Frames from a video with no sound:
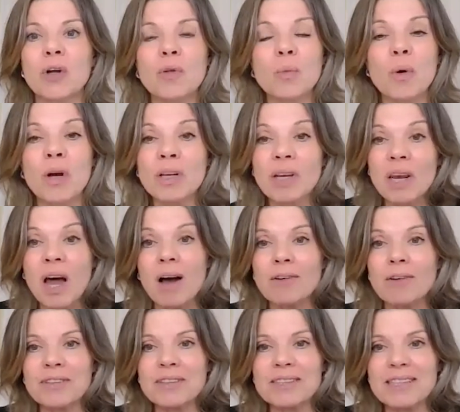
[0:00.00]
the word
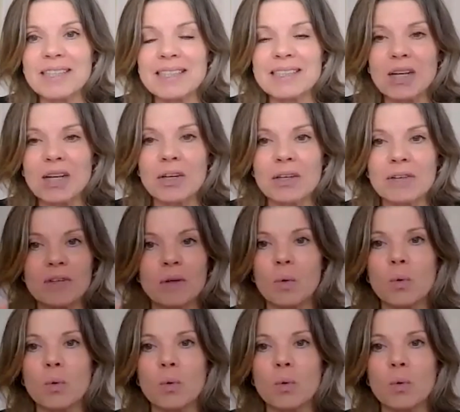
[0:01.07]
love is kind of got